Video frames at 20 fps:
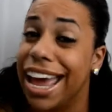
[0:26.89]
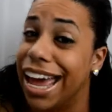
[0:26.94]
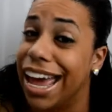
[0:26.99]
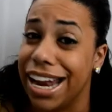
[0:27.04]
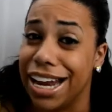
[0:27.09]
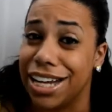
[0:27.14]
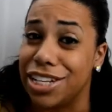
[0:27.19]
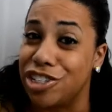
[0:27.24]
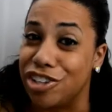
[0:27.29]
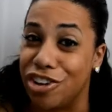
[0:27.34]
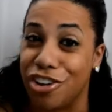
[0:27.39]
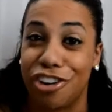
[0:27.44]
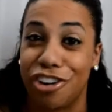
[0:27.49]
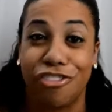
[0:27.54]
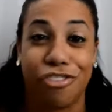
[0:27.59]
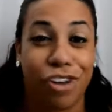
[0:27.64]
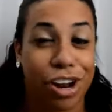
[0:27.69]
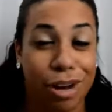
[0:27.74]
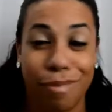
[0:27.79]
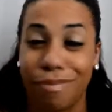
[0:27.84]
And I
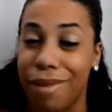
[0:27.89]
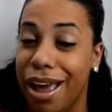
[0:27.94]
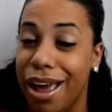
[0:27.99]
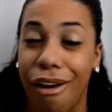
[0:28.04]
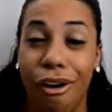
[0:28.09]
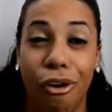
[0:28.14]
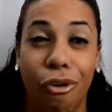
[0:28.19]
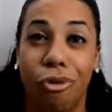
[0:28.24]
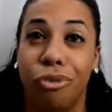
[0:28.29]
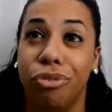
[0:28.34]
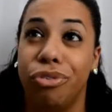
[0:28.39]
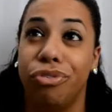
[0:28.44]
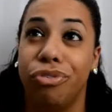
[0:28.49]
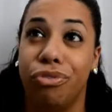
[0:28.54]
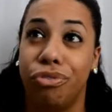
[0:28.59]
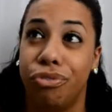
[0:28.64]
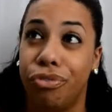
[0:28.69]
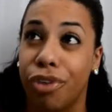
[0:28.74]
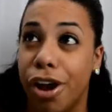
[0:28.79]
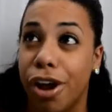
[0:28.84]
started writing my
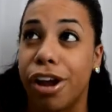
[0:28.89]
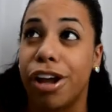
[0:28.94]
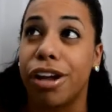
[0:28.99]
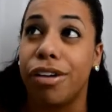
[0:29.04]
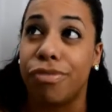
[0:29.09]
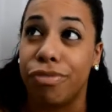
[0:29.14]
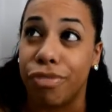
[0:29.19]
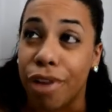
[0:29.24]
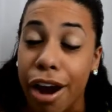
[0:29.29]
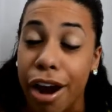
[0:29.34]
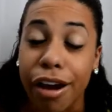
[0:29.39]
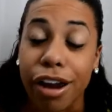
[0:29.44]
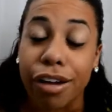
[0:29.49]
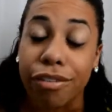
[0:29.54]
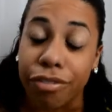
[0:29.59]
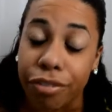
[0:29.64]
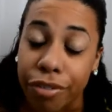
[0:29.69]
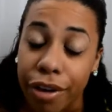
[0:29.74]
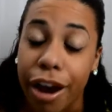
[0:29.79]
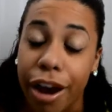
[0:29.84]
own very
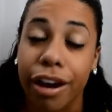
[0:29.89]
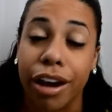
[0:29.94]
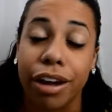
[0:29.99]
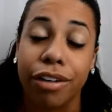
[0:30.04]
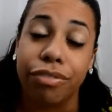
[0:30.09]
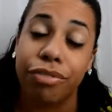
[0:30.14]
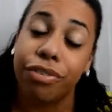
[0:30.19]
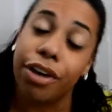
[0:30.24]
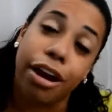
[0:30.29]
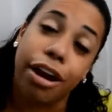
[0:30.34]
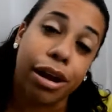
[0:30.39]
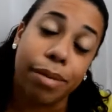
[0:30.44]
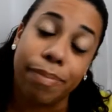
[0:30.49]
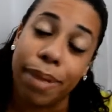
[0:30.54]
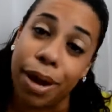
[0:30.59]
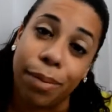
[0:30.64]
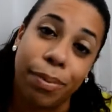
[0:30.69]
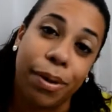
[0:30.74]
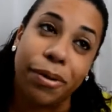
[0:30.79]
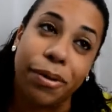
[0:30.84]

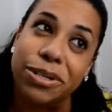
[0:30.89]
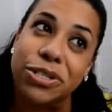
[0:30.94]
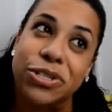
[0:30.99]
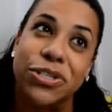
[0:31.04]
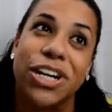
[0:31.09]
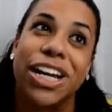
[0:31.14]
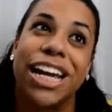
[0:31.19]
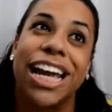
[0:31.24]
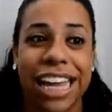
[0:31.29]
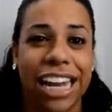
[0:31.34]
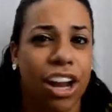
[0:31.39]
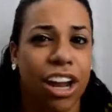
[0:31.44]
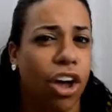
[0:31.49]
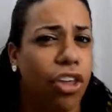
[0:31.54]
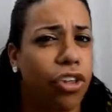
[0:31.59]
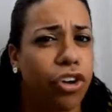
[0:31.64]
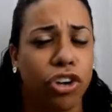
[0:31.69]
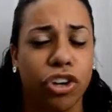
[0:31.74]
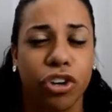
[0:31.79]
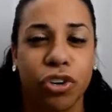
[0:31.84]
bad poetry, and
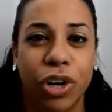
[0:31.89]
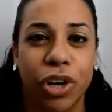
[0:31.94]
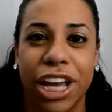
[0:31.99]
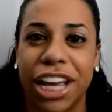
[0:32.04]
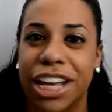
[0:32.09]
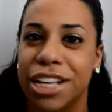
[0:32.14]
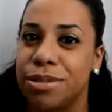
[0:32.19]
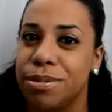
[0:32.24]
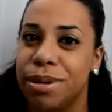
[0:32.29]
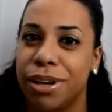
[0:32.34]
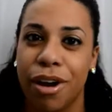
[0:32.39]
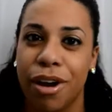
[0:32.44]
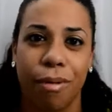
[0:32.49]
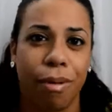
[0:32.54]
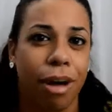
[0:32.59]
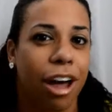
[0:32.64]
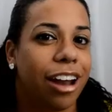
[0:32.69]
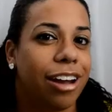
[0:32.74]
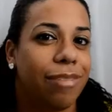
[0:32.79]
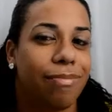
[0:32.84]
other little kids would come
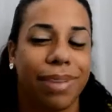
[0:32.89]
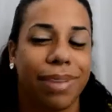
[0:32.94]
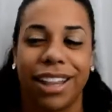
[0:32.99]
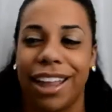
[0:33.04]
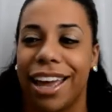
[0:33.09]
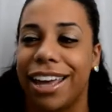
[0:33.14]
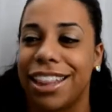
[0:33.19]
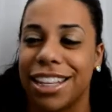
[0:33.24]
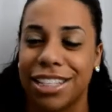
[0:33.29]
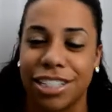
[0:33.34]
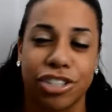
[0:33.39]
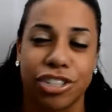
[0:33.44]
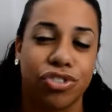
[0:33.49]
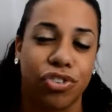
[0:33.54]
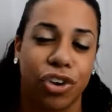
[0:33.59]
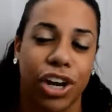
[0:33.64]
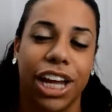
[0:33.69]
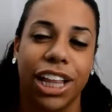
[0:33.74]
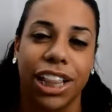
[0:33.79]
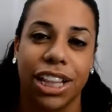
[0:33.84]
on and be like, "This is
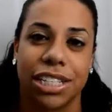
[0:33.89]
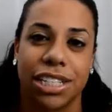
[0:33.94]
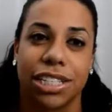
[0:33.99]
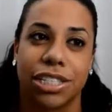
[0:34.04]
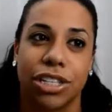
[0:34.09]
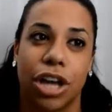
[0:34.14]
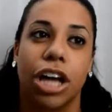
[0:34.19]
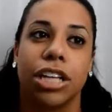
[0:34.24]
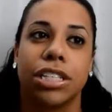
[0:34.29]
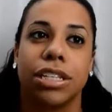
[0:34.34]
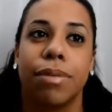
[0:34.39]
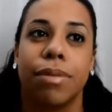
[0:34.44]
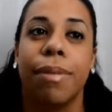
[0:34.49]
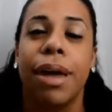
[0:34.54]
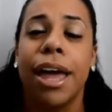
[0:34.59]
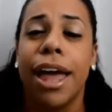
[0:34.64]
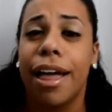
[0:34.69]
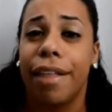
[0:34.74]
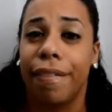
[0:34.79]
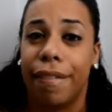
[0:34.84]
great, this is awesome,
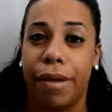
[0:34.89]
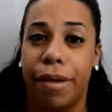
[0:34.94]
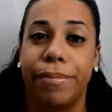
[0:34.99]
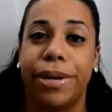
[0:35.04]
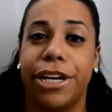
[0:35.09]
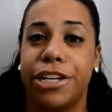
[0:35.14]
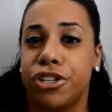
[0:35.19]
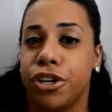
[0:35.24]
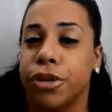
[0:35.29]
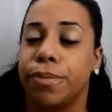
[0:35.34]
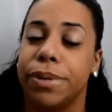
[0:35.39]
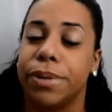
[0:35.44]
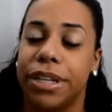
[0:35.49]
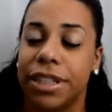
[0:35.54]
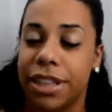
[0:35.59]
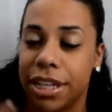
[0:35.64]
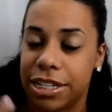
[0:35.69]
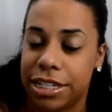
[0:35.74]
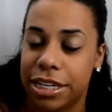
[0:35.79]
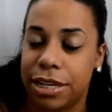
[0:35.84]
let me
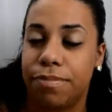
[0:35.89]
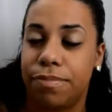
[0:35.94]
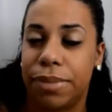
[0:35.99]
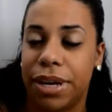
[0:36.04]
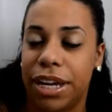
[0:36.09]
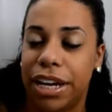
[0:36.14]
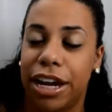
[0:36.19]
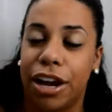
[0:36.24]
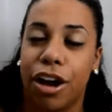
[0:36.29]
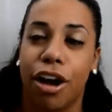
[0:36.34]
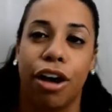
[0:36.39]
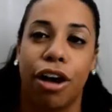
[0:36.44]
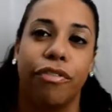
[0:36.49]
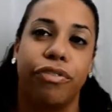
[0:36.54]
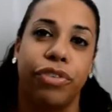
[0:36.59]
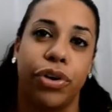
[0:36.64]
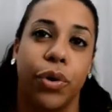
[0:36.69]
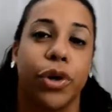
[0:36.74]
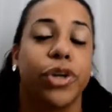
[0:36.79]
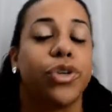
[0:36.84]
interpret the deep meaning
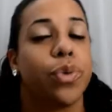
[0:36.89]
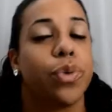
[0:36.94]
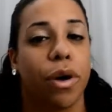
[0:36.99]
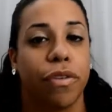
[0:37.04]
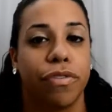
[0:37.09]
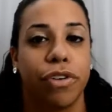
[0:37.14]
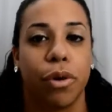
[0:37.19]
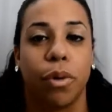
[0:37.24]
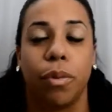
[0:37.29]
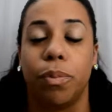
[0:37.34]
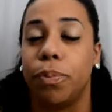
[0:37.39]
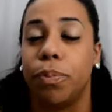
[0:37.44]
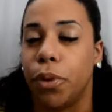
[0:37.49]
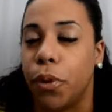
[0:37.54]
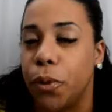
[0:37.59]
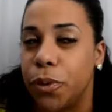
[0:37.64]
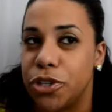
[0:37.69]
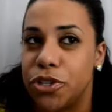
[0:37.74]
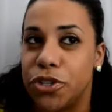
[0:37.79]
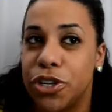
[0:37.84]
of your 12-year-old
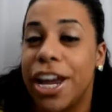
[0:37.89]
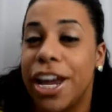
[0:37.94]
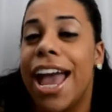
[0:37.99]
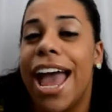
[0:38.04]
poetry."